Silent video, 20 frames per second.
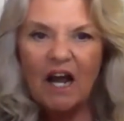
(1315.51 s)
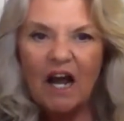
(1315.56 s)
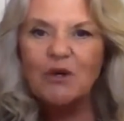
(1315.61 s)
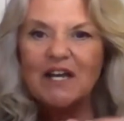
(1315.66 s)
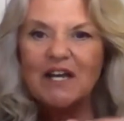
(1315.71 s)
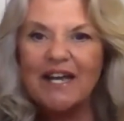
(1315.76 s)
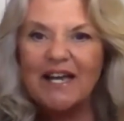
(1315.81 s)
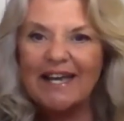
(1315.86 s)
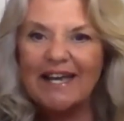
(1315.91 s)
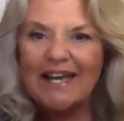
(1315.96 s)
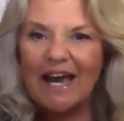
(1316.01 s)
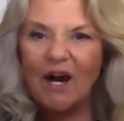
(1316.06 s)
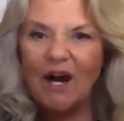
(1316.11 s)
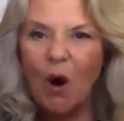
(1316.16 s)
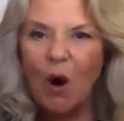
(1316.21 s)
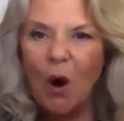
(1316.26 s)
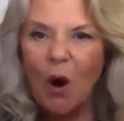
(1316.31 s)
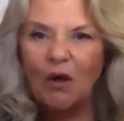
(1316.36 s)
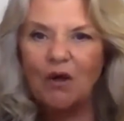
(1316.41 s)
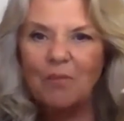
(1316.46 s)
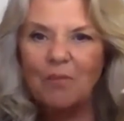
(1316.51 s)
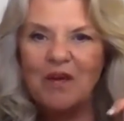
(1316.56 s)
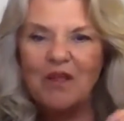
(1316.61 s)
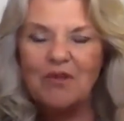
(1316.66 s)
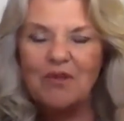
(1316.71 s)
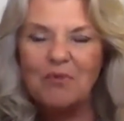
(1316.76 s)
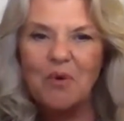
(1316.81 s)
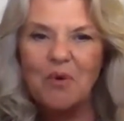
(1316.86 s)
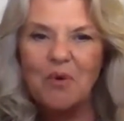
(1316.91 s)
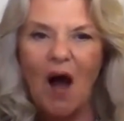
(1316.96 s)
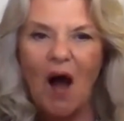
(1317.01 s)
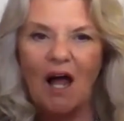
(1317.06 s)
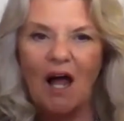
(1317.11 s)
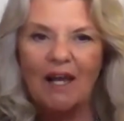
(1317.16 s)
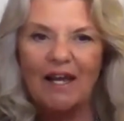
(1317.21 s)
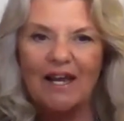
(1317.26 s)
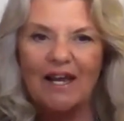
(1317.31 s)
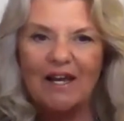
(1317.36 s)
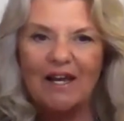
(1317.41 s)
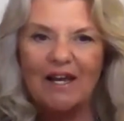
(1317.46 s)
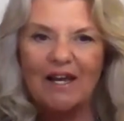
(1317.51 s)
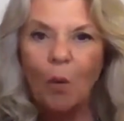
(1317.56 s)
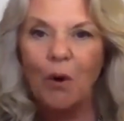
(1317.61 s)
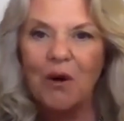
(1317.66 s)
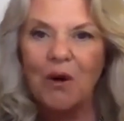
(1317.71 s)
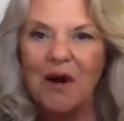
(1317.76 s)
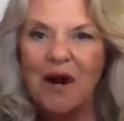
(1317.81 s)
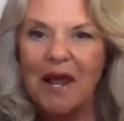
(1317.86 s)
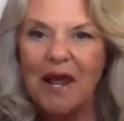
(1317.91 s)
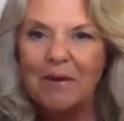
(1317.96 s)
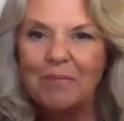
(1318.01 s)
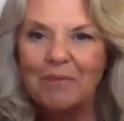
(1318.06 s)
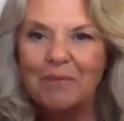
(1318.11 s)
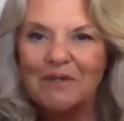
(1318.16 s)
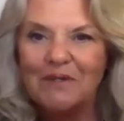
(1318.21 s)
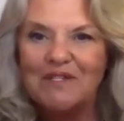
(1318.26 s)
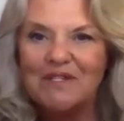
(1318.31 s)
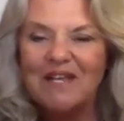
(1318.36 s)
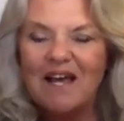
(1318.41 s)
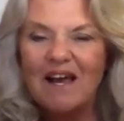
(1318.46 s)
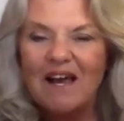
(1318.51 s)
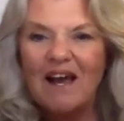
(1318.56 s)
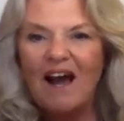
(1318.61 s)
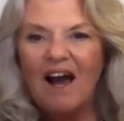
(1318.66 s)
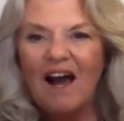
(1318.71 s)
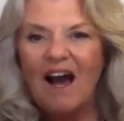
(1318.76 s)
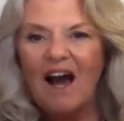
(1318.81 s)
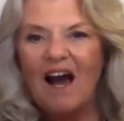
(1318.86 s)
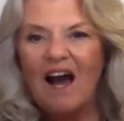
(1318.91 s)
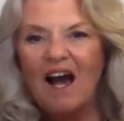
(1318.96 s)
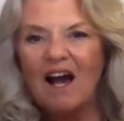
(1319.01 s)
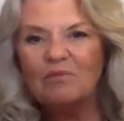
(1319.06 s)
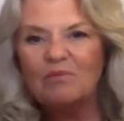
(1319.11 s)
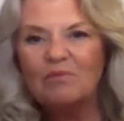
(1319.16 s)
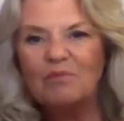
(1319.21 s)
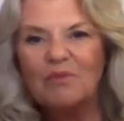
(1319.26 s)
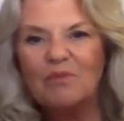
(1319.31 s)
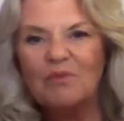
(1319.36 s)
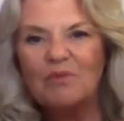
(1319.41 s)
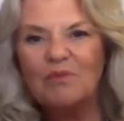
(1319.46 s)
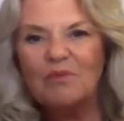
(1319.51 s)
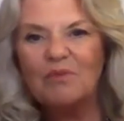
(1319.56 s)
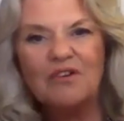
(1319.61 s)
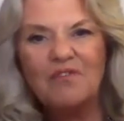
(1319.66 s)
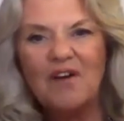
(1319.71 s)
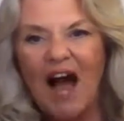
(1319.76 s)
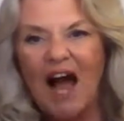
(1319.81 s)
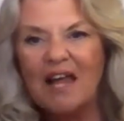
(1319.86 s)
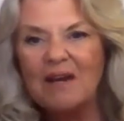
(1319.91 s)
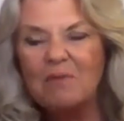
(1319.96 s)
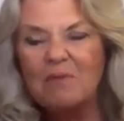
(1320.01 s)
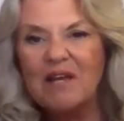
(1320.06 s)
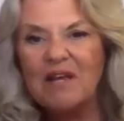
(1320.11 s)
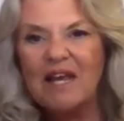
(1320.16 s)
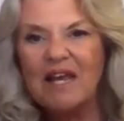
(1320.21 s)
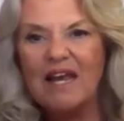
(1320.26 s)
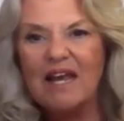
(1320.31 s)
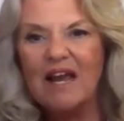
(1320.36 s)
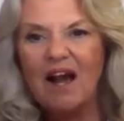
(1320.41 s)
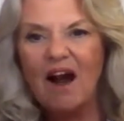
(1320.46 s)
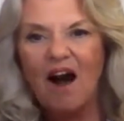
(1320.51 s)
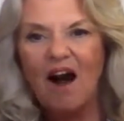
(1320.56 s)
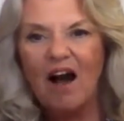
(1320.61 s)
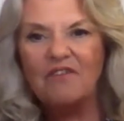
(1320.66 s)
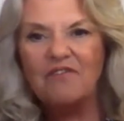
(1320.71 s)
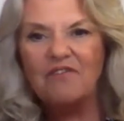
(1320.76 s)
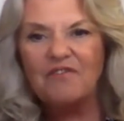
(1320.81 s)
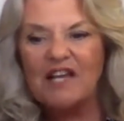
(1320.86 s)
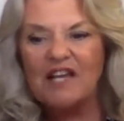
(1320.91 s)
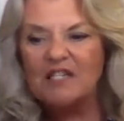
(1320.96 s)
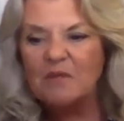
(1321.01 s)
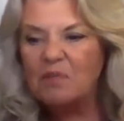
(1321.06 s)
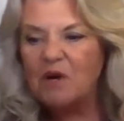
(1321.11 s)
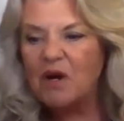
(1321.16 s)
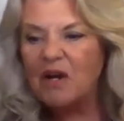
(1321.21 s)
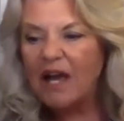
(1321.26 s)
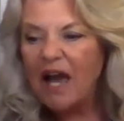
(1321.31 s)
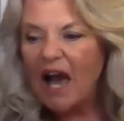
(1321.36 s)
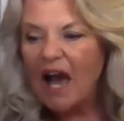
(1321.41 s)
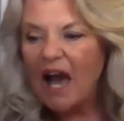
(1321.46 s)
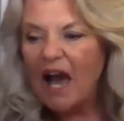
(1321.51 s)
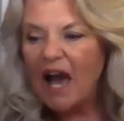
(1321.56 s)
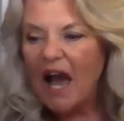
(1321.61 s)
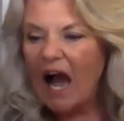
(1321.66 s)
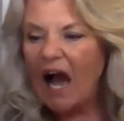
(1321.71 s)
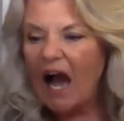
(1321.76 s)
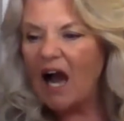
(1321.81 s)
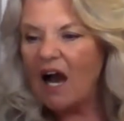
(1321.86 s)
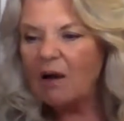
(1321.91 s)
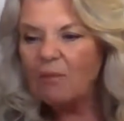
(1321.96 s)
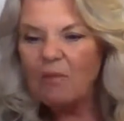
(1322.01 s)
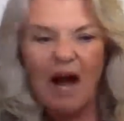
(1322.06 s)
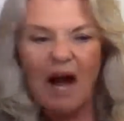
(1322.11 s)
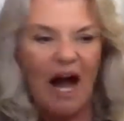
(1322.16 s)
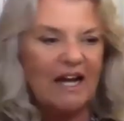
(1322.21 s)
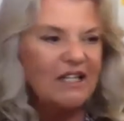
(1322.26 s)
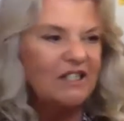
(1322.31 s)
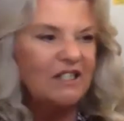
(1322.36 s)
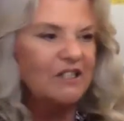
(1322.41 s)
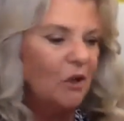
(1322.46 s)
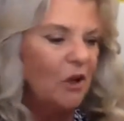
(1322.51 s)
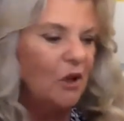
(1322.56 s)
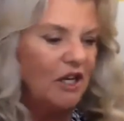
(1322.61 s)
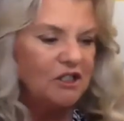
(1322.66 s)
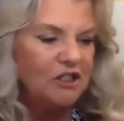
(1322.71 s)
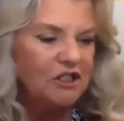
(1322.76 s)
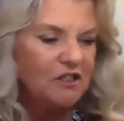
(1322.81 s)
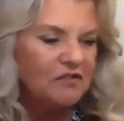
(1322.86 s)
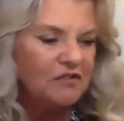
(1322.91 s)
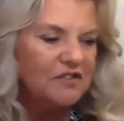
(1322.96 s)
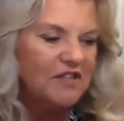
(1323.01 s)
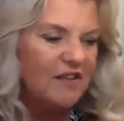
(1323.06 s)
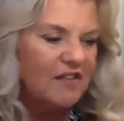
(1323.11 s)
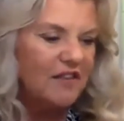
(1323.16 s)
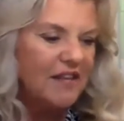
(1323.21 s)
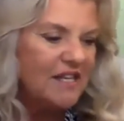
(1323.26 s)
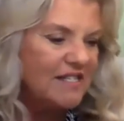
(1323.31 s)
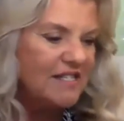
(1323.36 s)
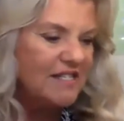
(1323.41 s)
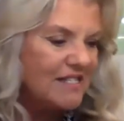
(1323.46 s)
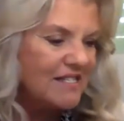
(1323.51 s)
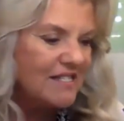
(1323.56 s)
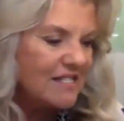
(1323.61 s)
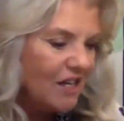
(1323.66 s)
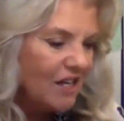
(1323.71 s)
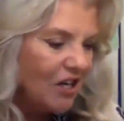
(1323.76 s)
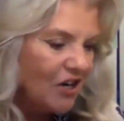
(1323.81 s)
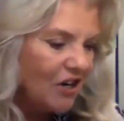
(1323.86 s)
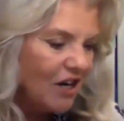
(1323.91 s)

You can get a hold of me through Holly. We're neighbors. Um, yeah. You can find me on Facebook. Um, I, oh, I should have done this